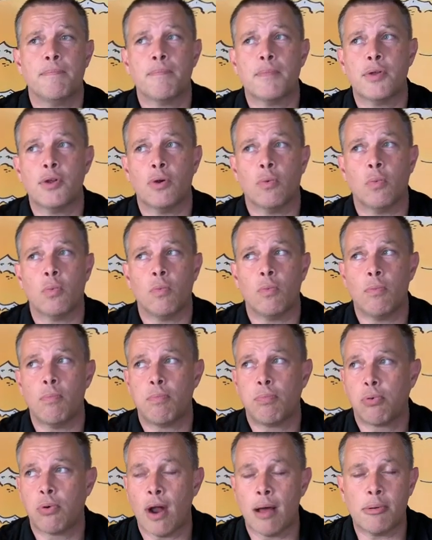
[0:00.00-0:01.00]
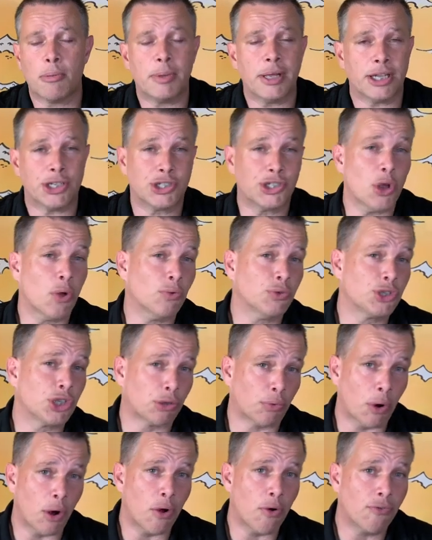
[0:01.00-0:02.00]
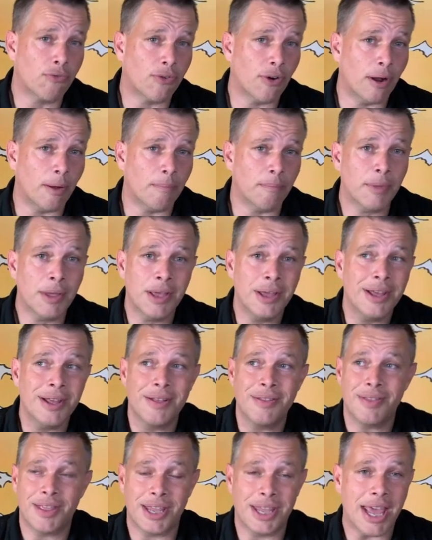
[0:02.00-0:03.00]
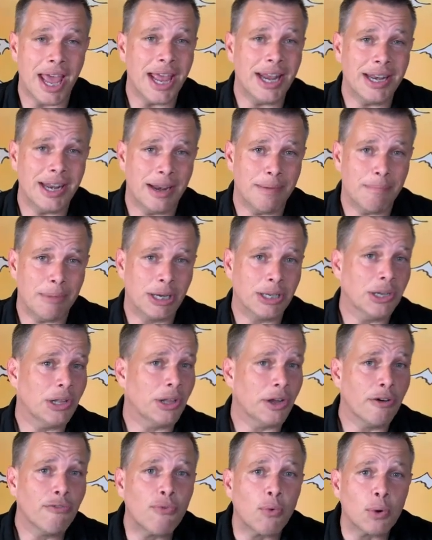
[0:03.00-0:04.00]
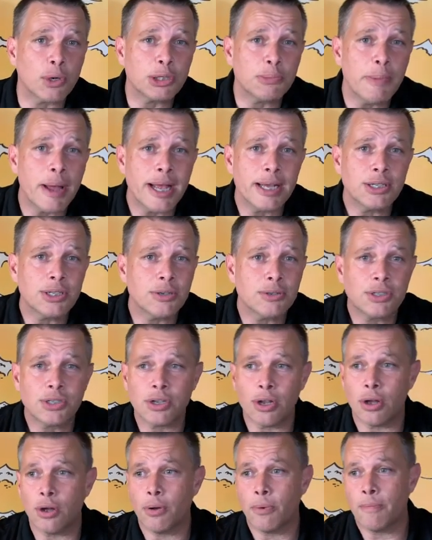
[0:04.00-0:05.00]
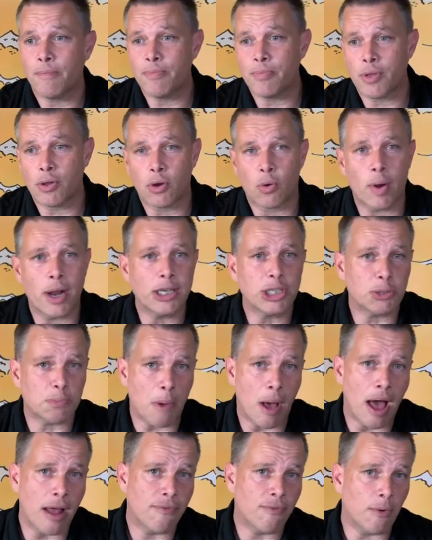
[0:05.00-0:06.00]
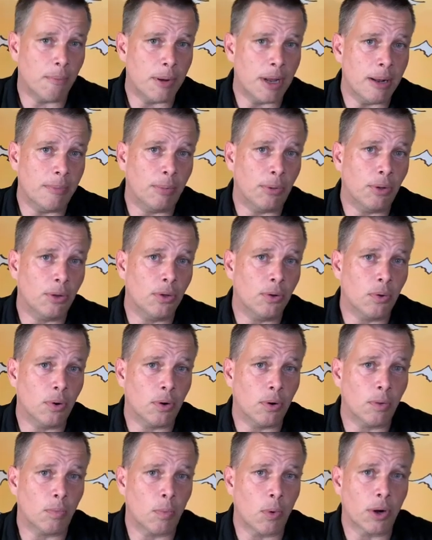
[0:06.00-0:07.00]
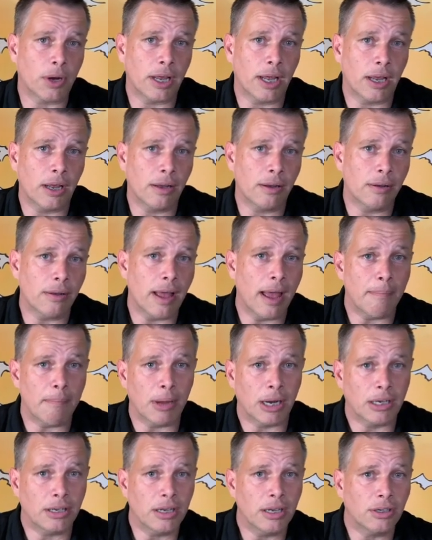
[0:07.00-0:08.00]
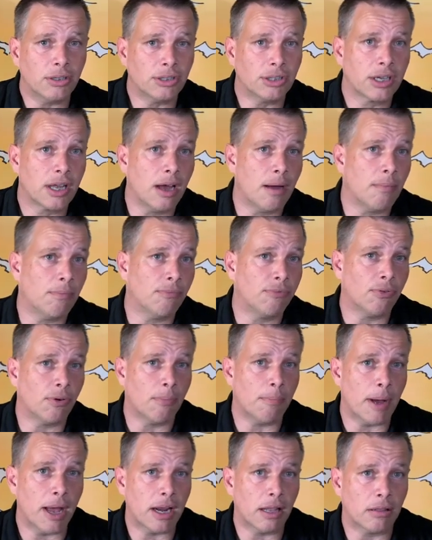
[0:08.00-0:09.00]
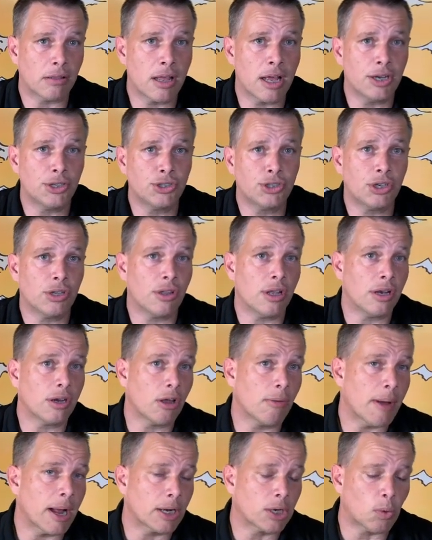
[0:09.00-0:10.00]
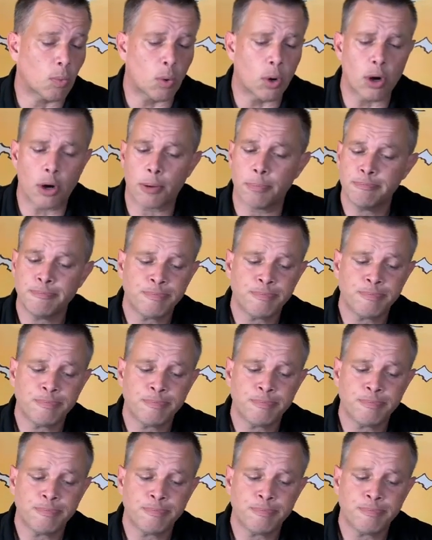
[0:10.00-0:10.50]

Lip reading: You're probably a stone's throw from the gate at MacDill Air Force Base, so a great spot for people who are working at MacDill to come for a bite of lunch and then go back to work.